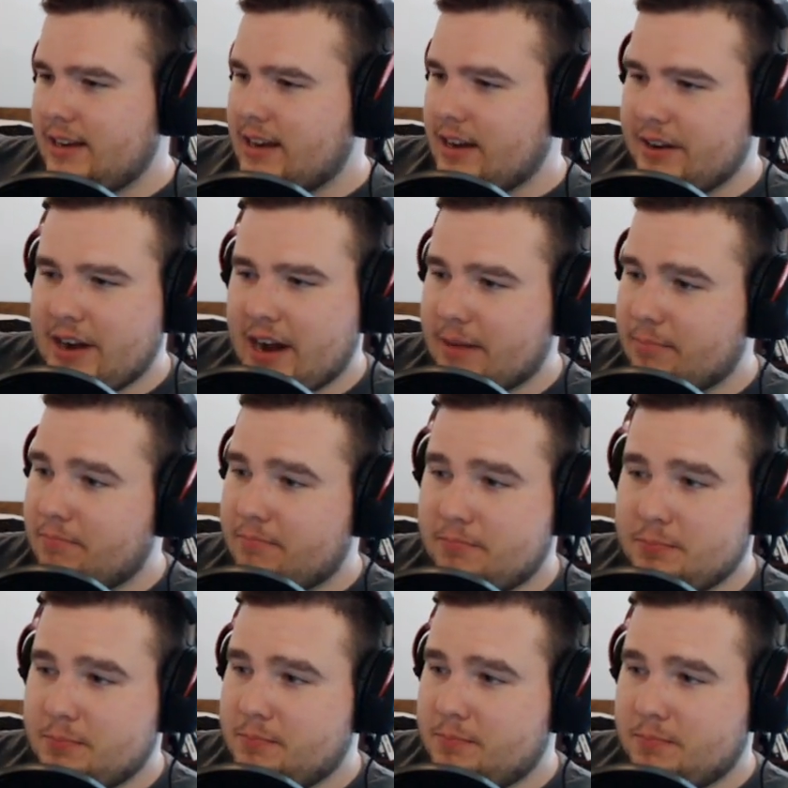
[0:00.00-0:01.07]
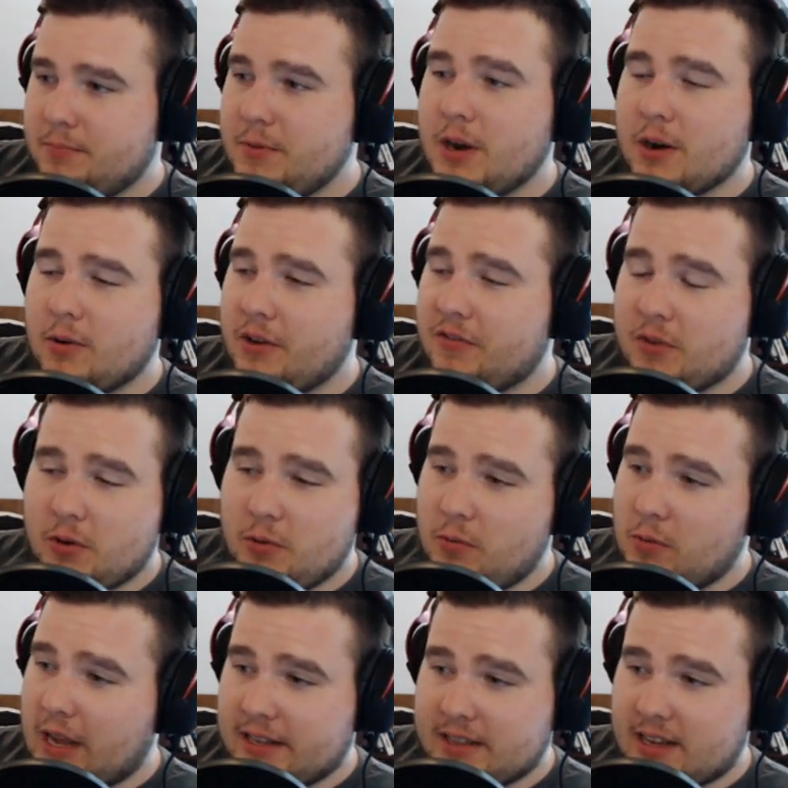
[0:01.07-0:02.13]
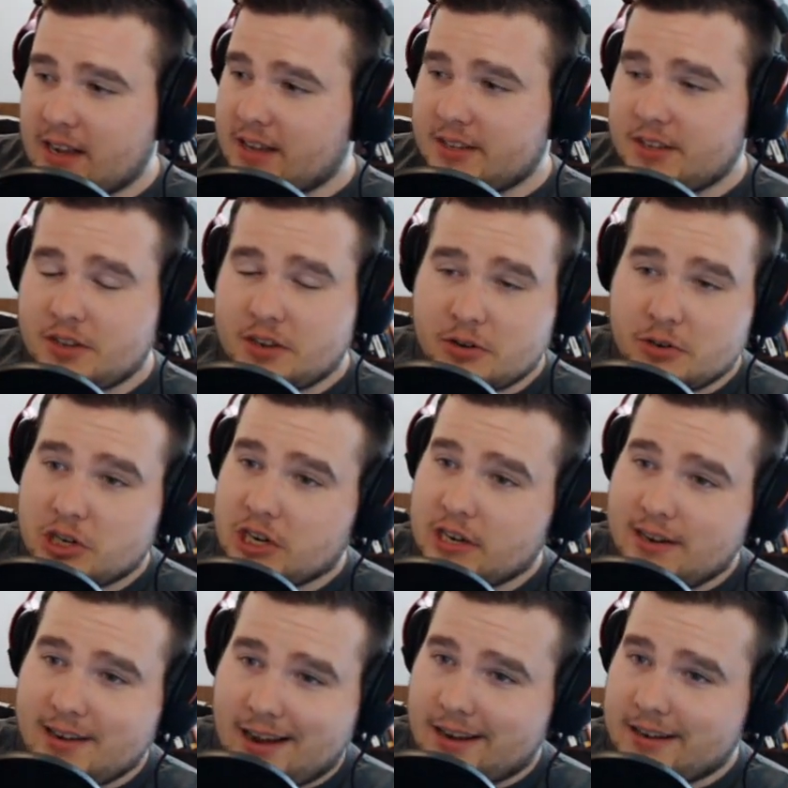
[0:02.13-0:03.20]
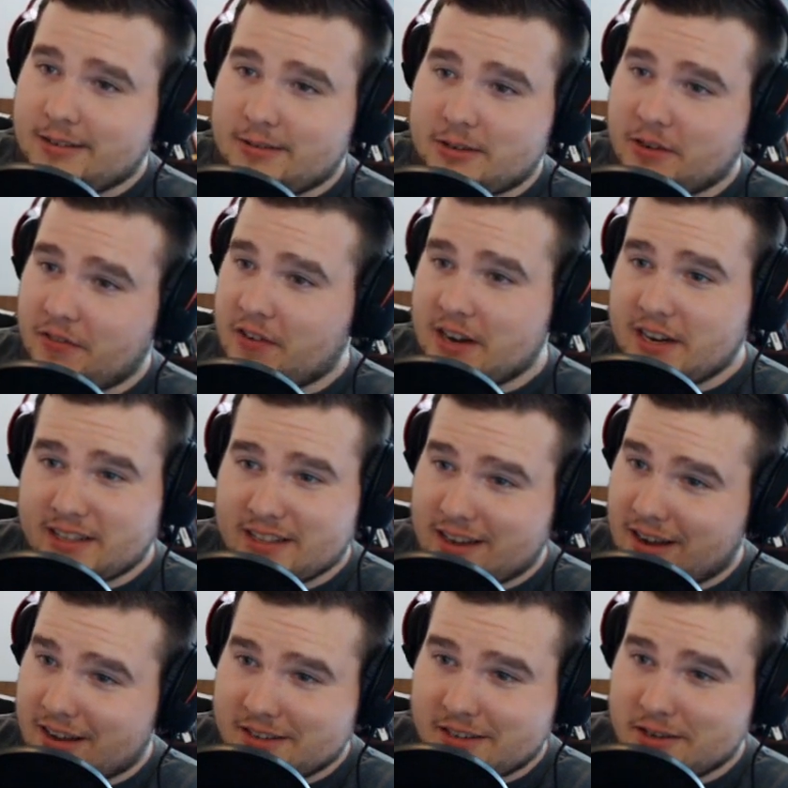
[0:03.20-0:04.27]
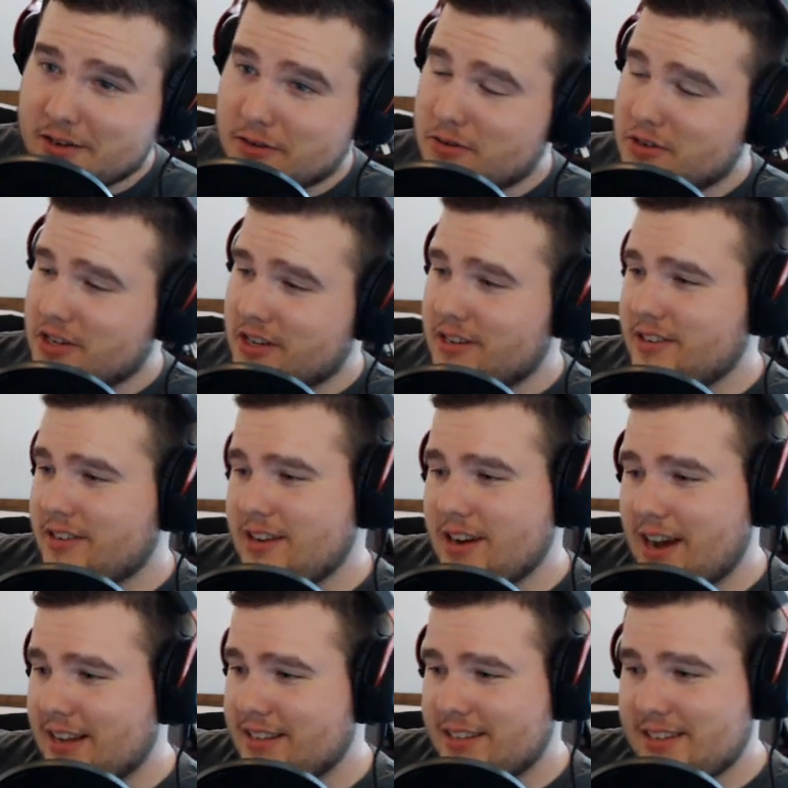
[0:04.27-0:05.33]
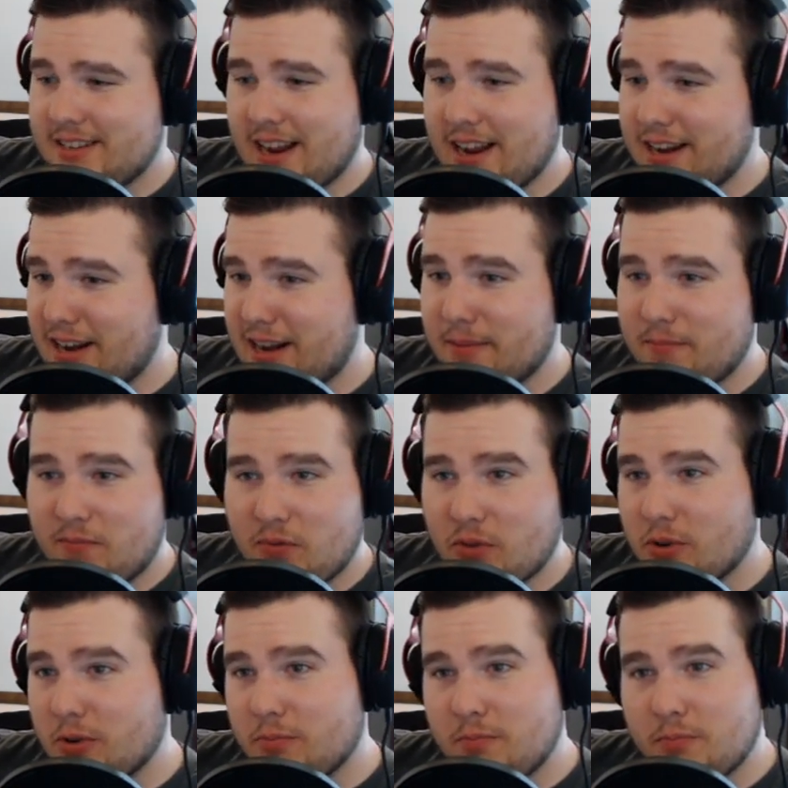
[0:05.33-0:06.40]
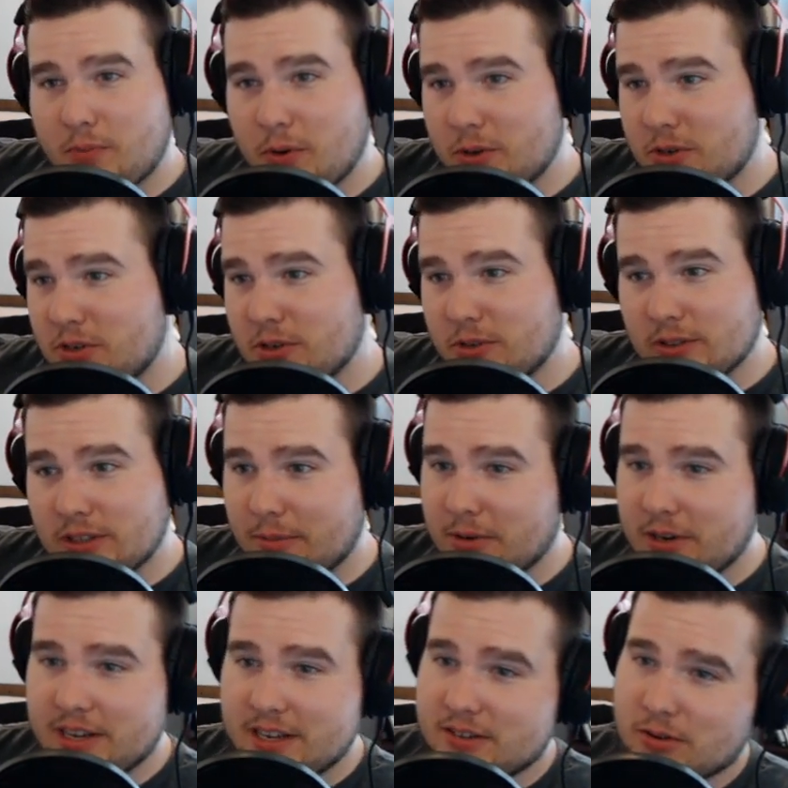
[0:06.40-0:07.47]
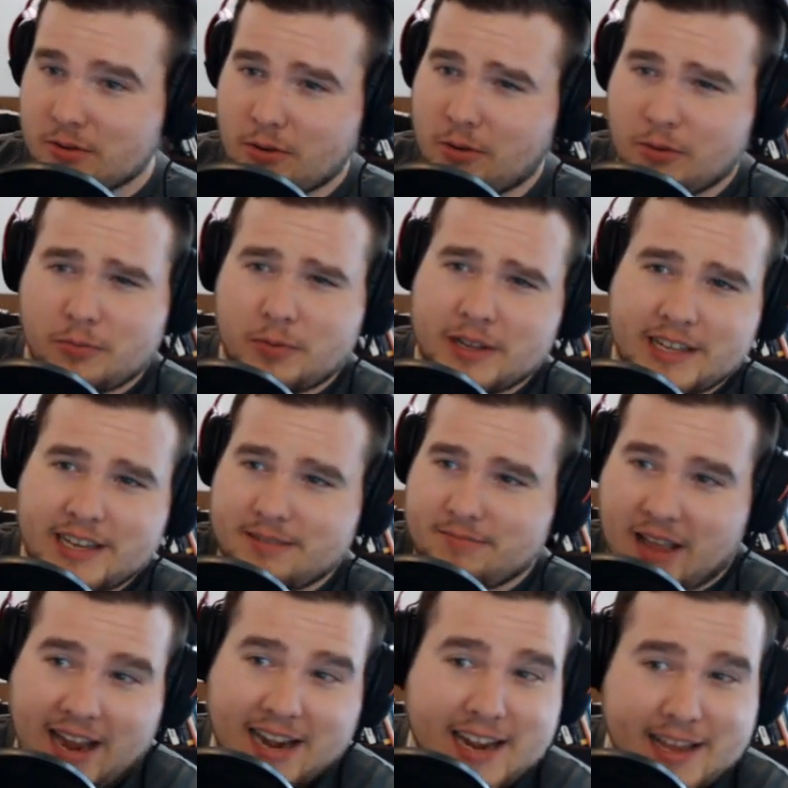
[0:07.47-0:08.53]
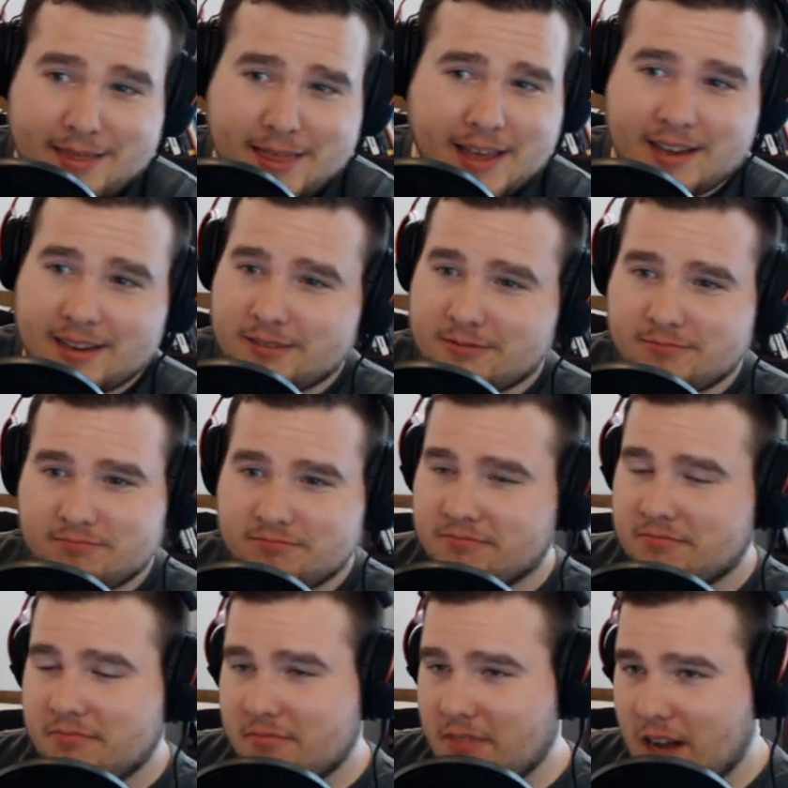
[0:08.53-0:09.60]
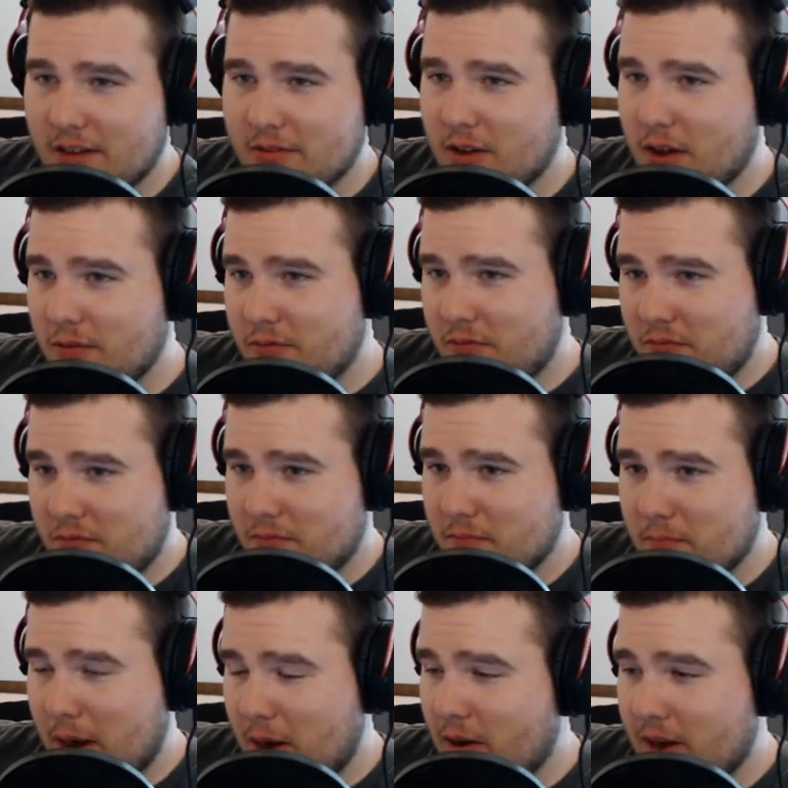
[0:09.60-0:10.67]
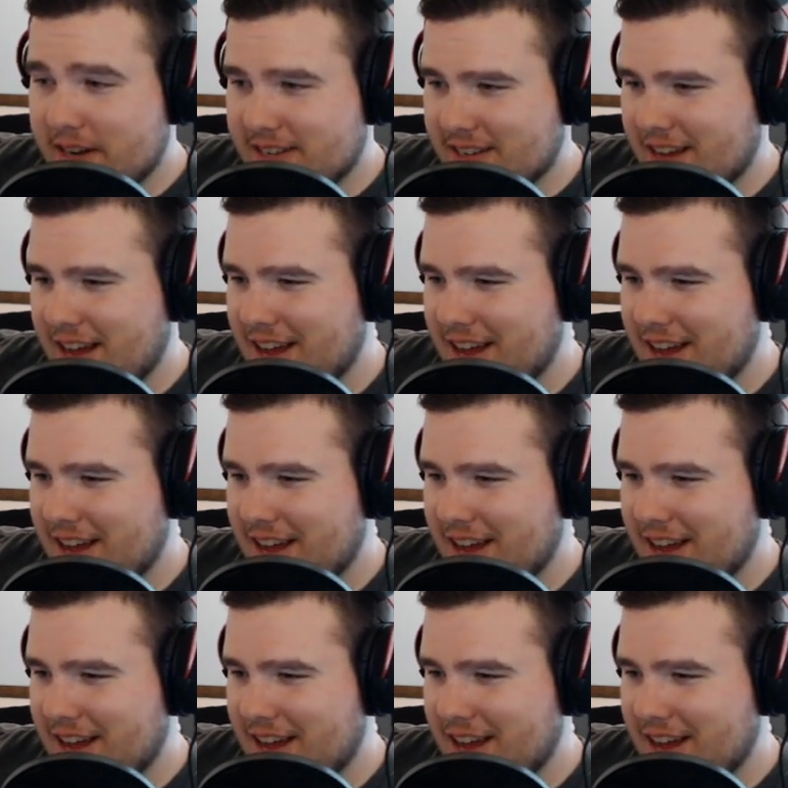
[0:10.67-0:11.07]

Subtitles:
Not, if you like the Constitution, not defending the Constitution, not standing up for personal liberties or really anything of merit.